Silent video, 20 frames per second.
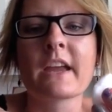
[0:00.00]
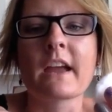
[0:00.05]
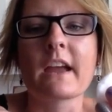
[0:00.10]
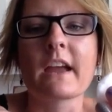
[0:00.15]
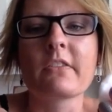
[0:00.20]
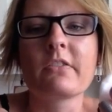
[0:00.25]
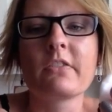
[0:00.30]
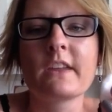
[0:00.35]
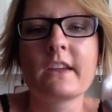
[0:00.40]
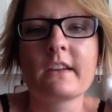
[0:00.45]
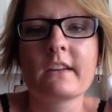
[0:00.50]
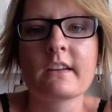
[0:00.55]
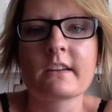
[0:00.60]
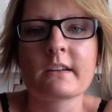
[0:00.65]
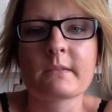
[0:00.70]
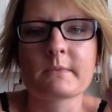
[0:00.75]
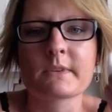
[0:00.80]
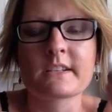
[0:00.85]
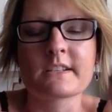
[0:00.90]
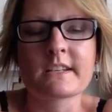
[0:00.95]
And
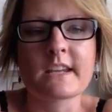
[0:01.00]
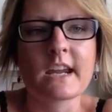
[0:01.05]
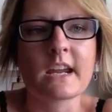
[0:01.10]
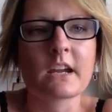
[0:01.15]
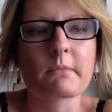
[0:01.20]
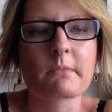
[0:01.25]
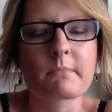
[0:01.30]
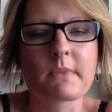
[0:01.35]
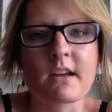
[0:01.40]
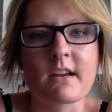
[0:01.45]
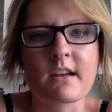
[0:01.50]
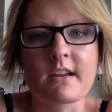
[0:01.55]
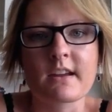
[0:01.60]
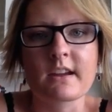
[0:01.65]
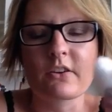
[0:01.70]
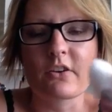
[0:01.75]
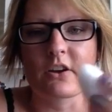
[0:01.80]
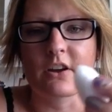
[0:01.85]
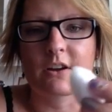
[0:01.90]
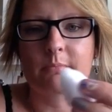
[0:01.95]
then I'm going to take
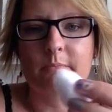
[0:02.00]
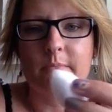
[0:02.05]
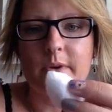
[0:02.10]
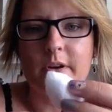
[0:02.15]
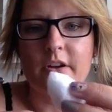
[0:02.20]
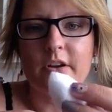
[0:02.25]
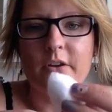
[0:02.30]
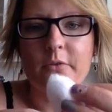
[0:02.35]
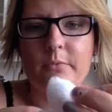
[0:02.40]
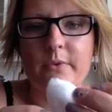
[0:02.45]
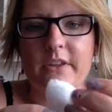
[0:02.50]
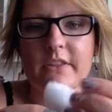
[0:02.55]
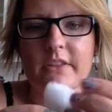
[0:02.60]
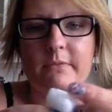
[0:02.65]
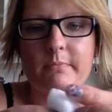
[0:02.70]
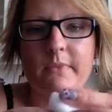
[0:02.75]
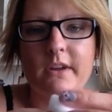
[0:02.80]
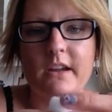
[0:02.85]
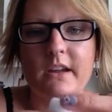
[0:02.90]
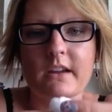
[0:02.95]
my cotton ball
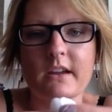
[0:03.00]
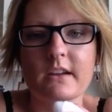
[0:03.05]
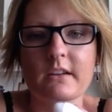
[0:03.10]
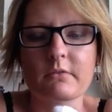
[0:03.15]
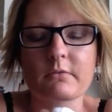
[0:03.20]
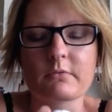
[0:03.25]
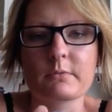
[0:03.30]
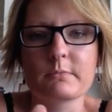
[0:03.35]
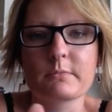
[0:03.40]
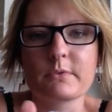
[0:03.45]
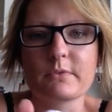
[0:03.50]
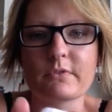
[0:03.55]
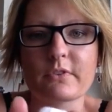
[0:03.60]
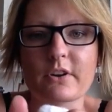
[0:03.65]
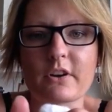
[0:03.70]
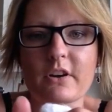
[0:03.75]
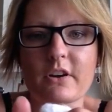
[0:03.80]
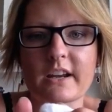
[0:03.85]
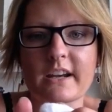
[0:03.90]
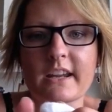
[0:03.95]
with my
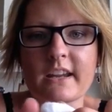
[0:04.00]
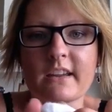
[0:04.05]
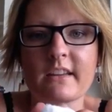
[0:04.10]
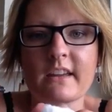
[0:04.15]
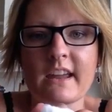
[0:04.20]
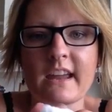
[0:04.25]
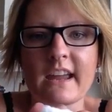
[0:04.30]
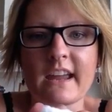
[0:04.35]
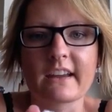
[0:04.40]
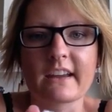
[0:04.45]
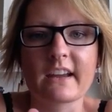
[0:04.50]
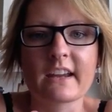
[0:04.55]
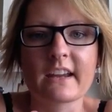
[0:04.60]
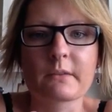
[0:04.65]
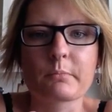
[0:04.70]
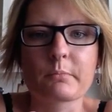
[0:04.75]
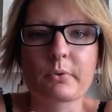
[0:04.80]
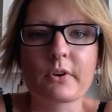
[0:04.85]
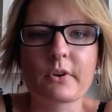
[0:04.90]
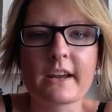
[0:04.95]
remover on it and
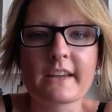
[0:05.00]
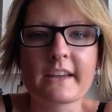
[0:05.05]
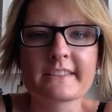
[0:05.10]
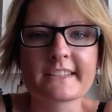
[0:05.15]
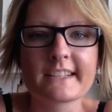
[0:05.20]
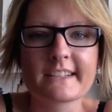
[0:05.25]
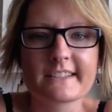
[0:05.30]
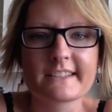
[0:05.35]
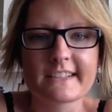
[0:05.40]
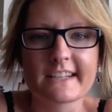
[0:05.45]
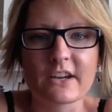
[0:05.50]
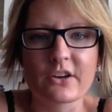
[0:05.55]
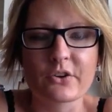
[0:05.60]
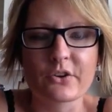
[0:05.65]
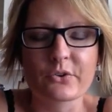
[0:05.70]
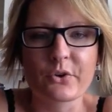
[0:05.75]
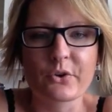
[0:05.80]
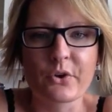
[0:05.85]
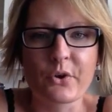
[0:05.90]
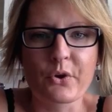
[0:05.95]
kind of press it
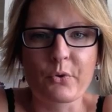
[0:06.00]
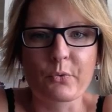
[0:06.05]
down